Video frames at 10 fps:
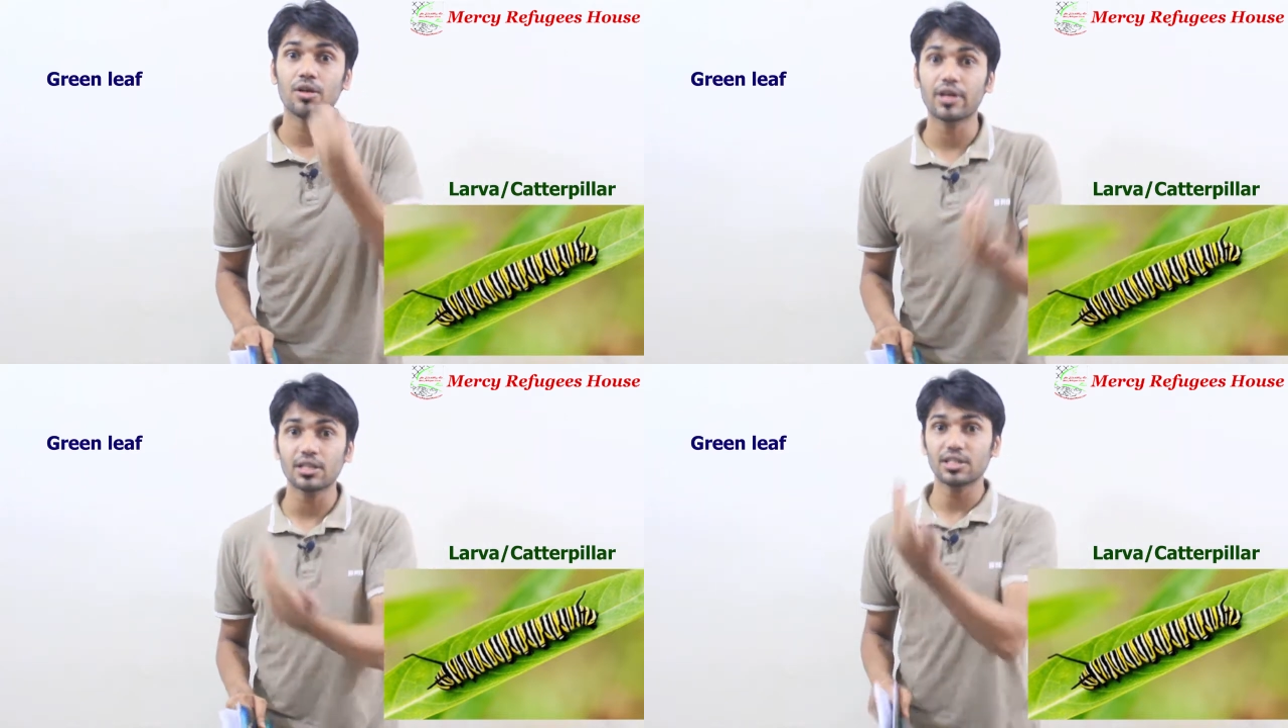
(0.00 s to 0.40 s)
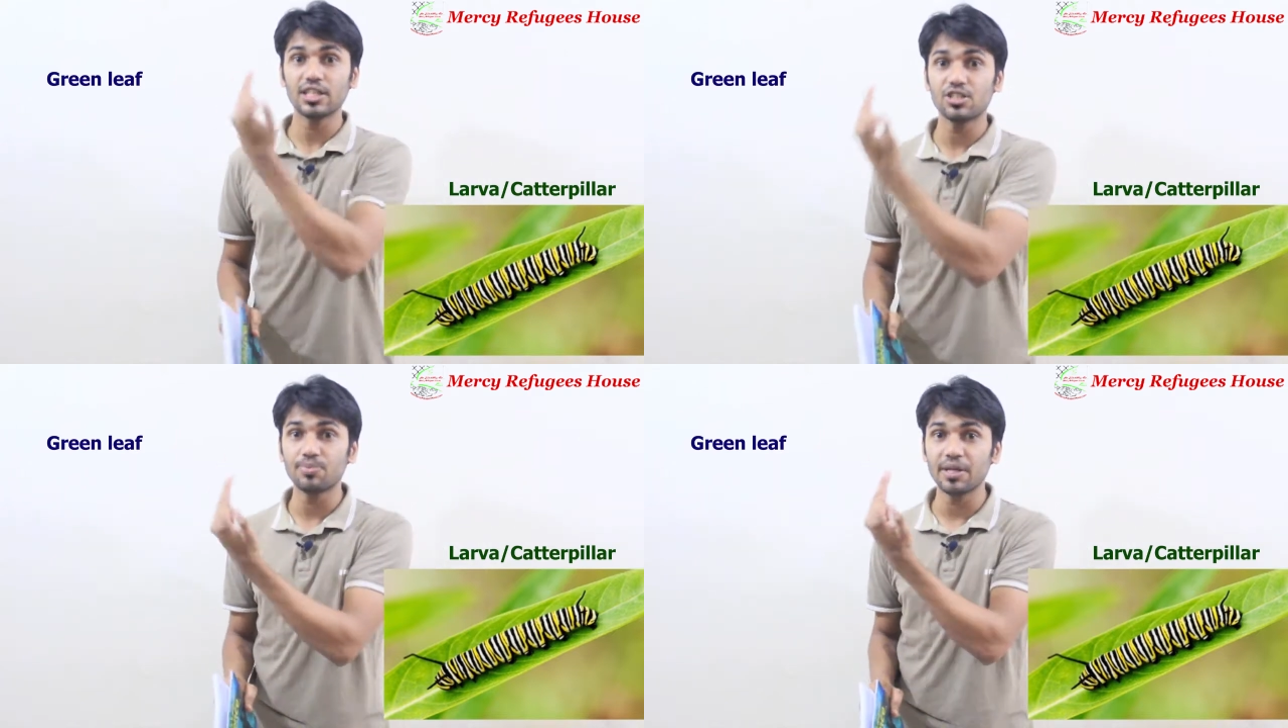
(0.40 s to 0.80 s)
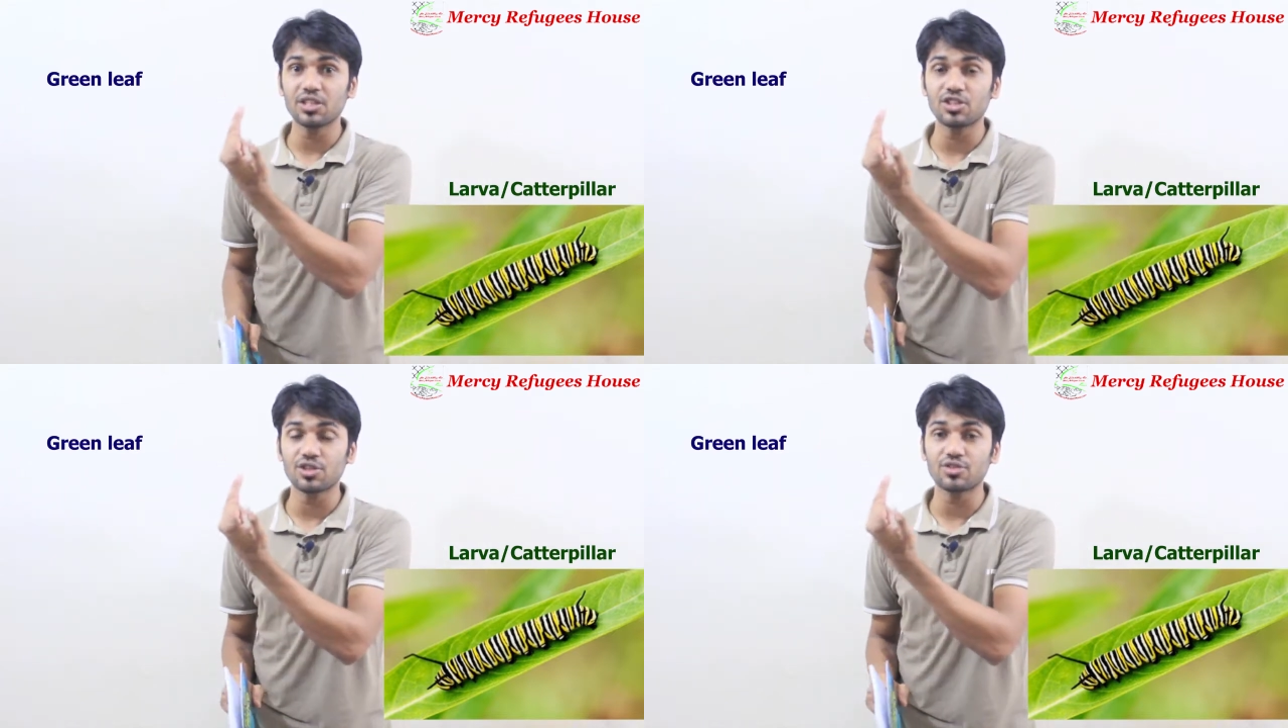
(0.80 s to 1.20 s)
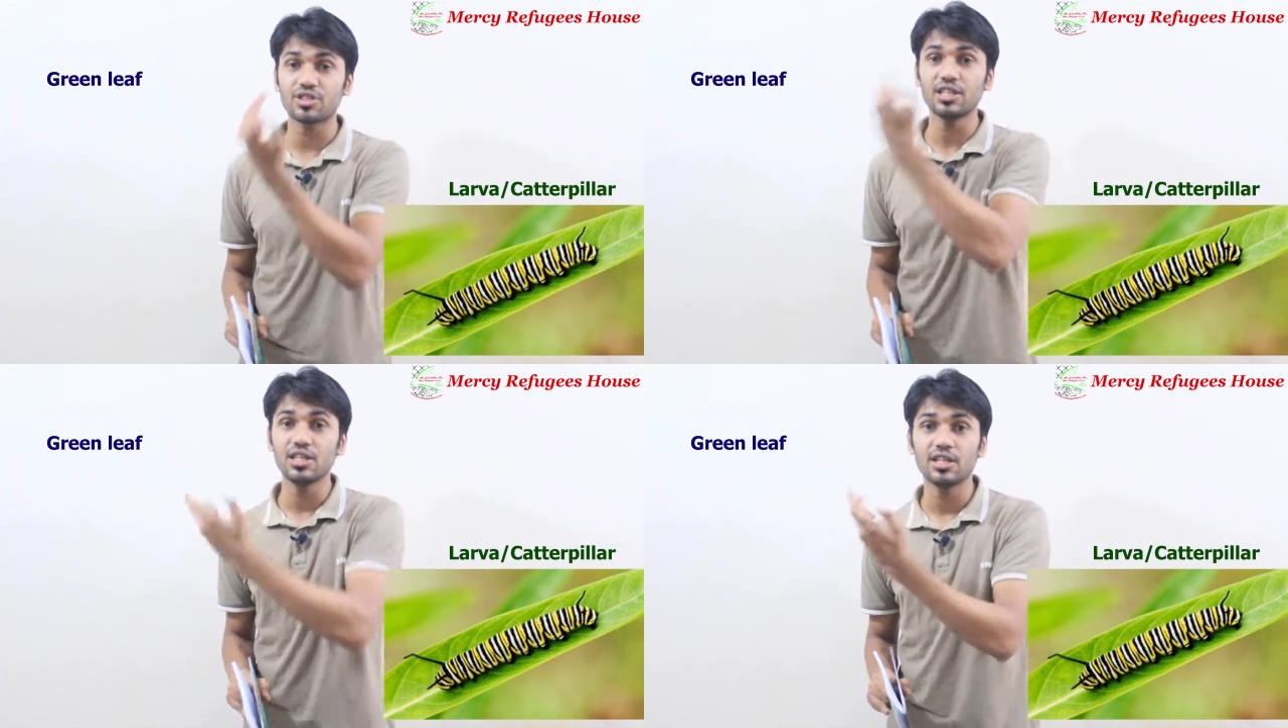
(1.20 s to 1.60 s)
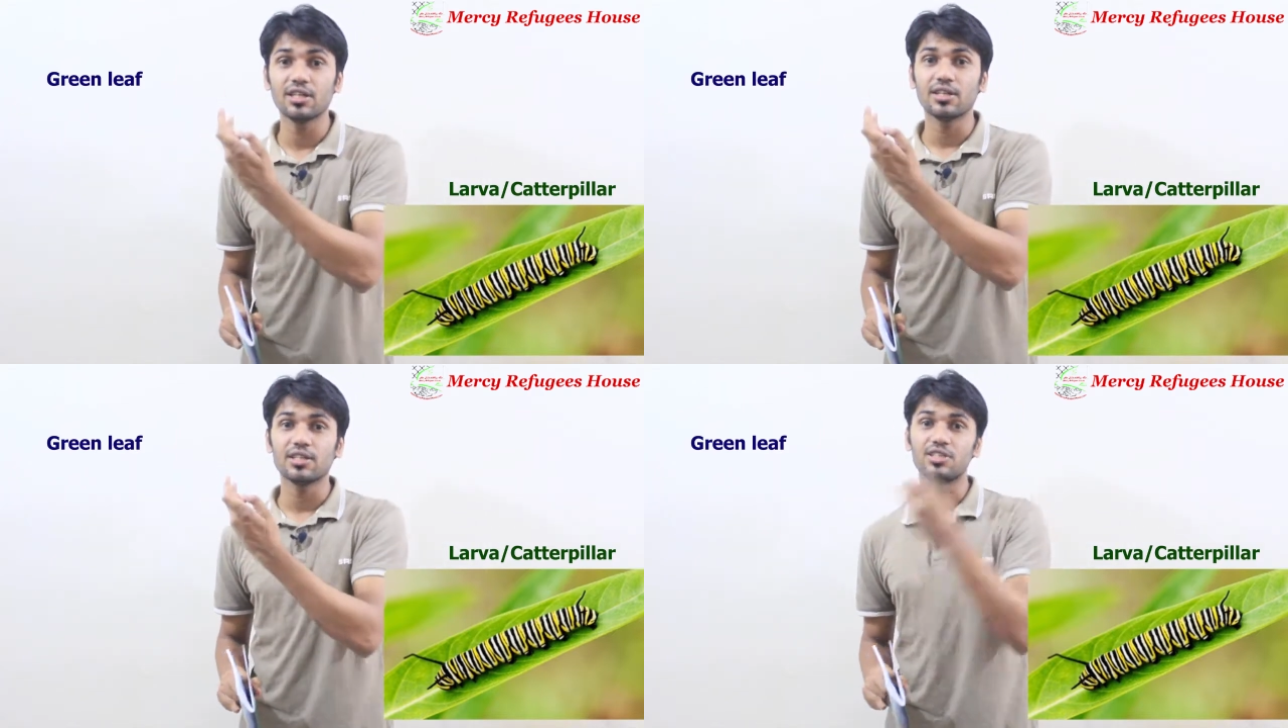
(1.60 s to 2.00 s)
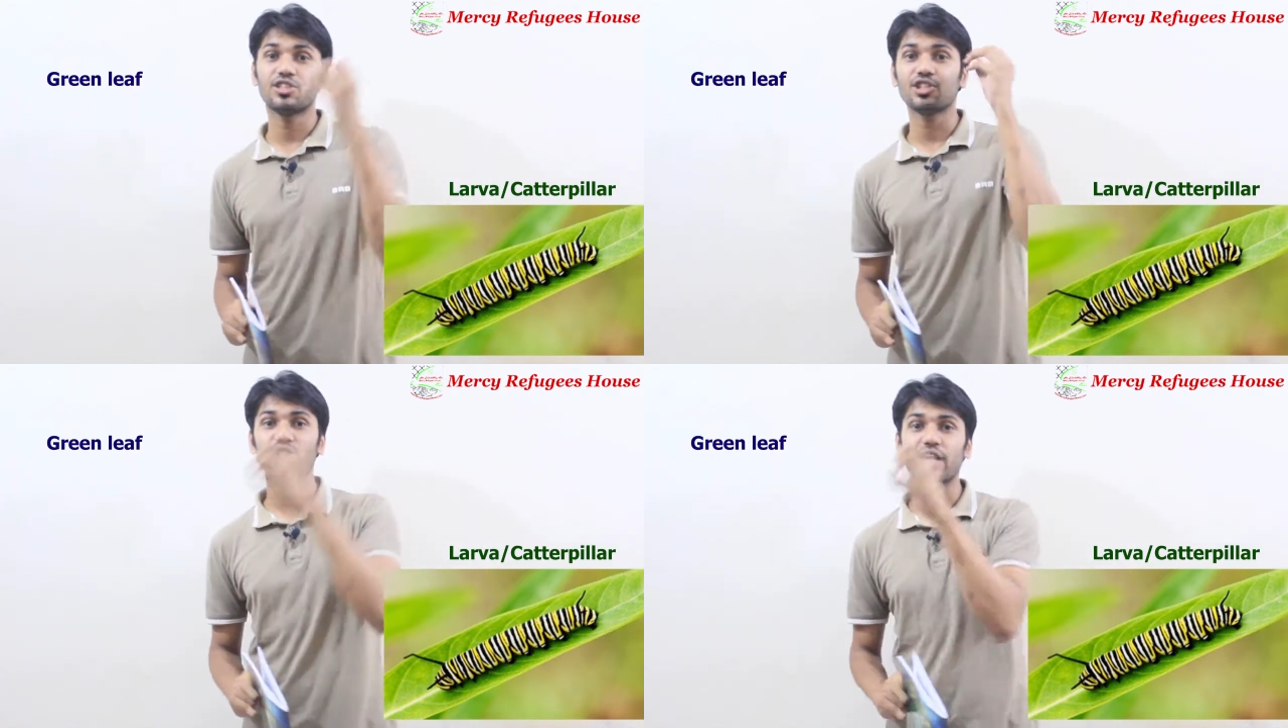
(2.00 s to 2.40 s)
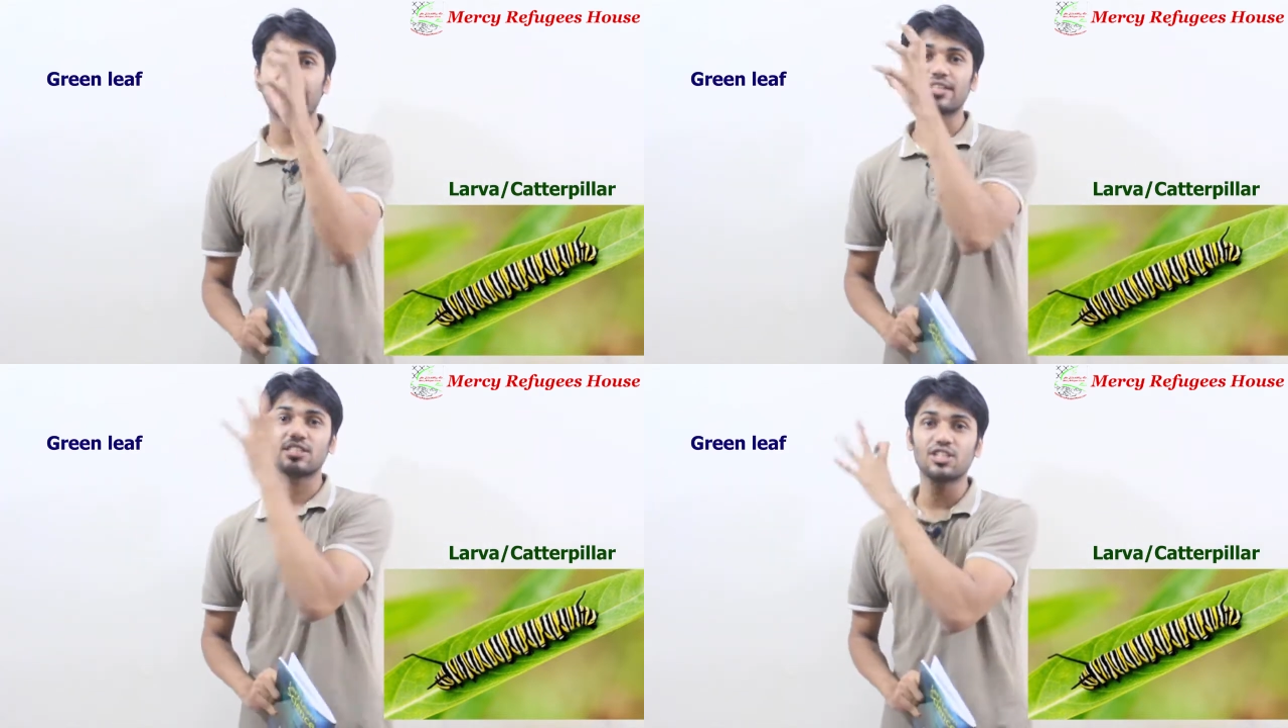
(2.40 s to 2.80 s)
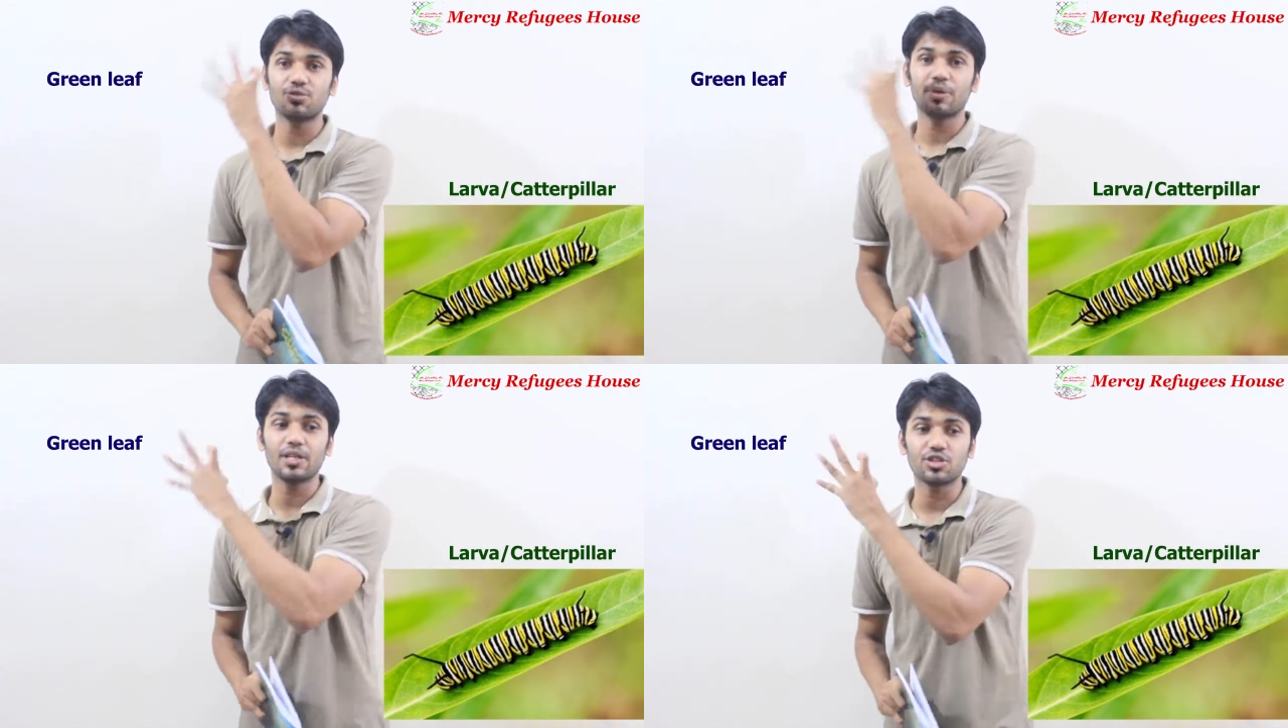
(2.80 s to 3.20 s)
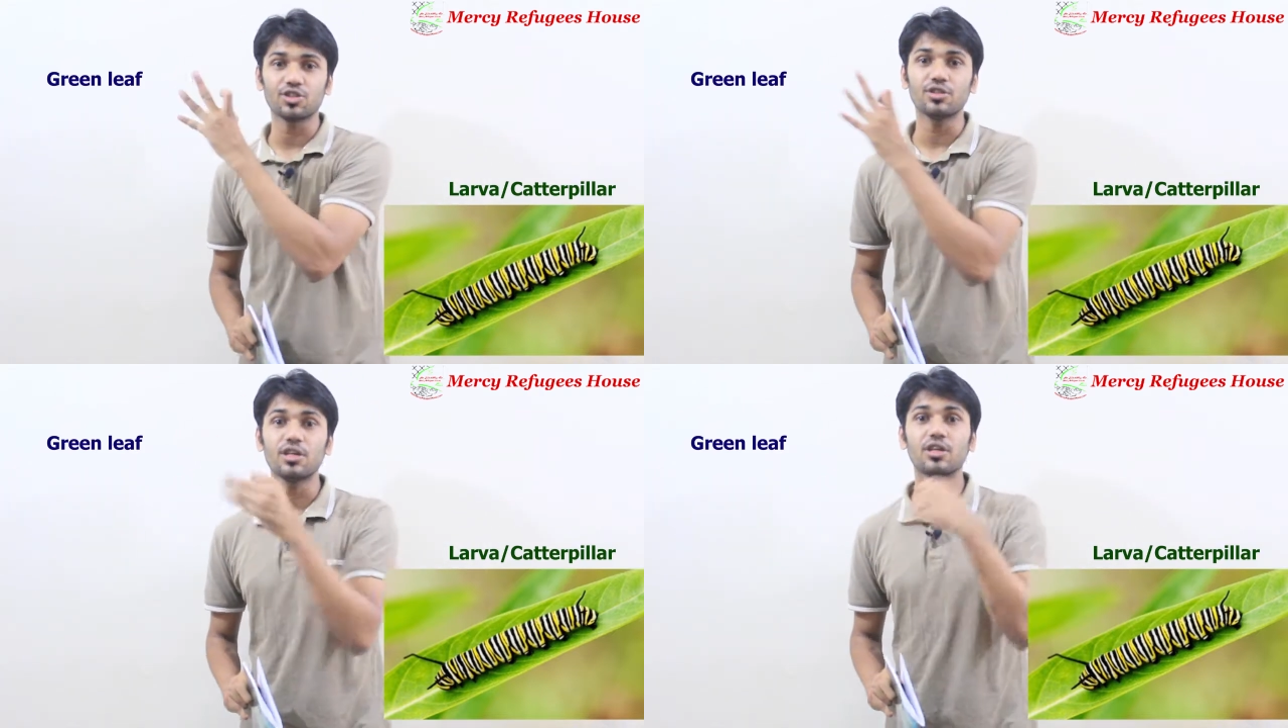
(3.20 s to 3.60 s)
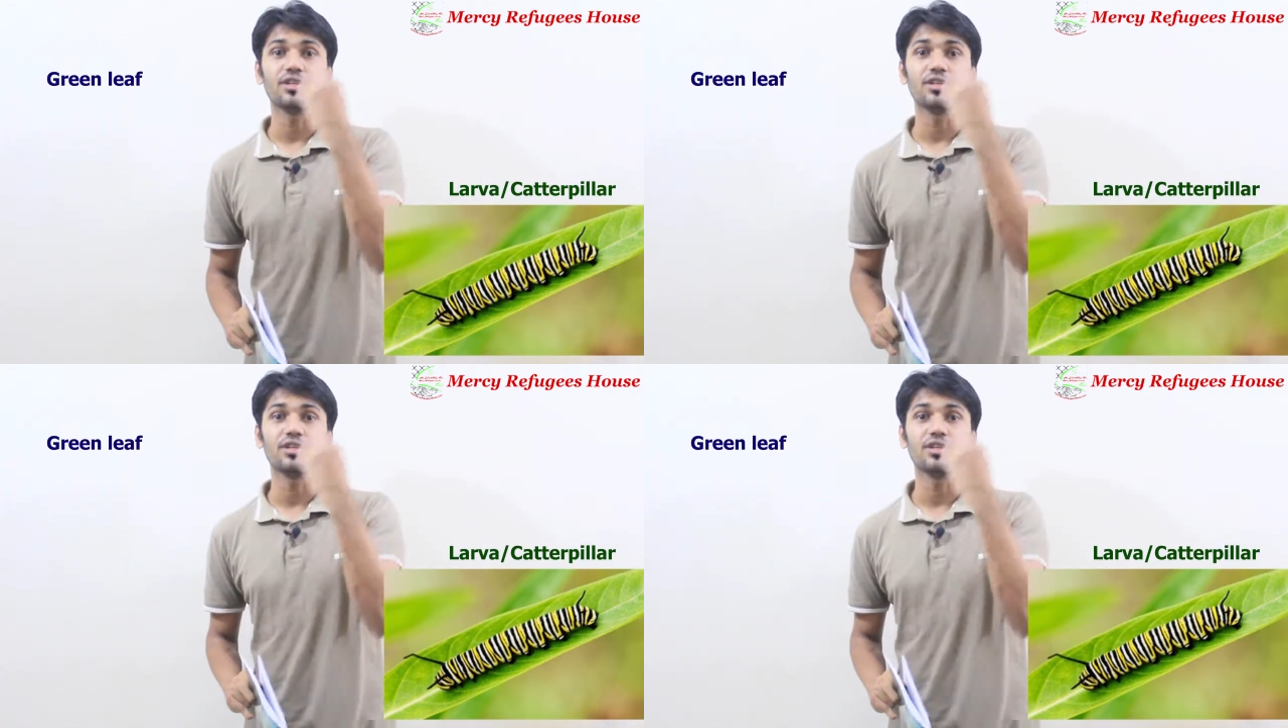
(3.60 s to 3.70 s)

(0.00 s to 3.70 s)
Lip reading: Look at this picture. See, just like this picture,